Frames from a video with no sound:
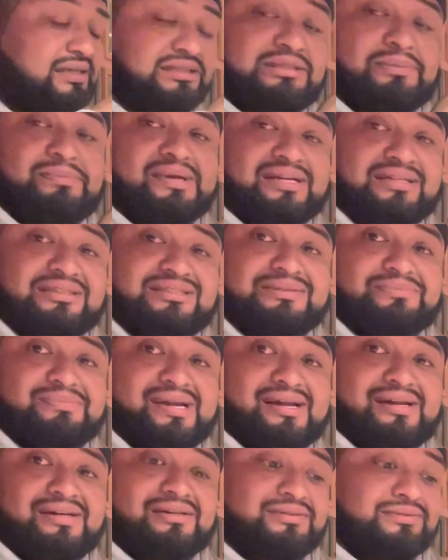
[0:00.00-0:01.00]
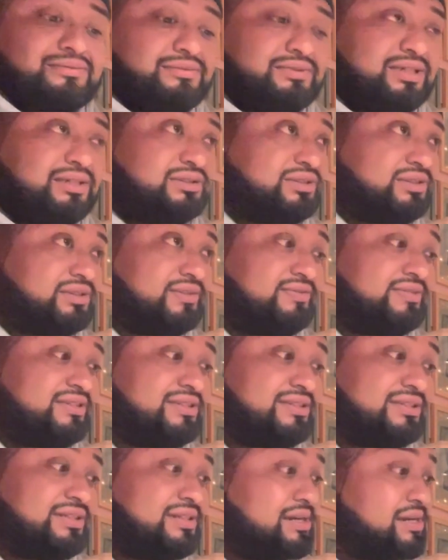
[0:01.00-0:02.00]
it's amazing, man. Good
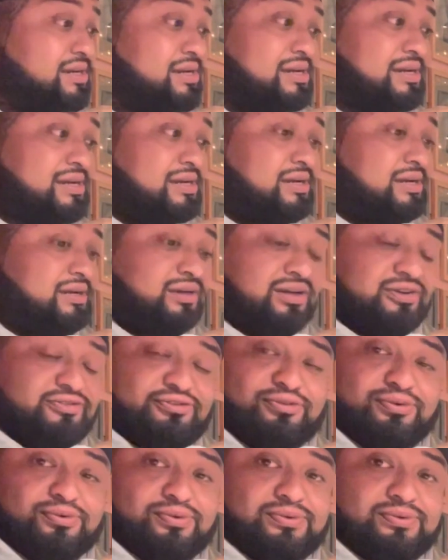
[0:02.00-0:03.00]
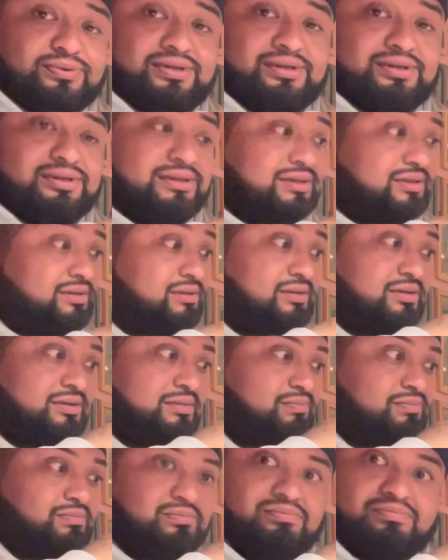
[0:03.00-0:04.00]
service, good food,
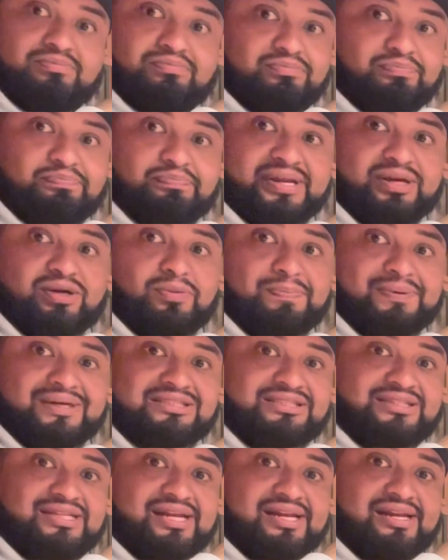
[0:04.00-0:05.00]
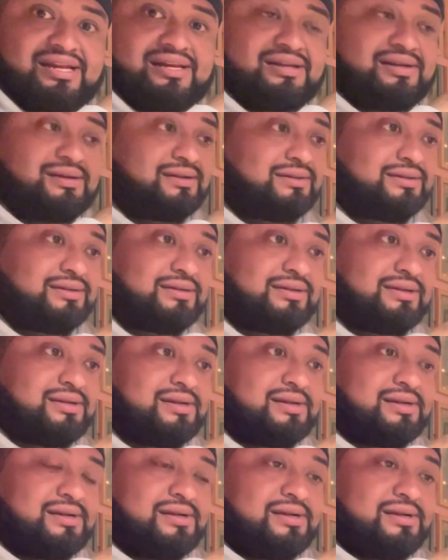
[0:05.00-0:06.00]
big old pastel.
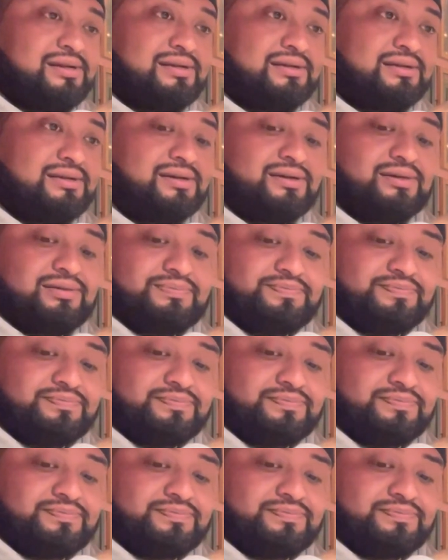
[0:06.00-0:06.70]
You know?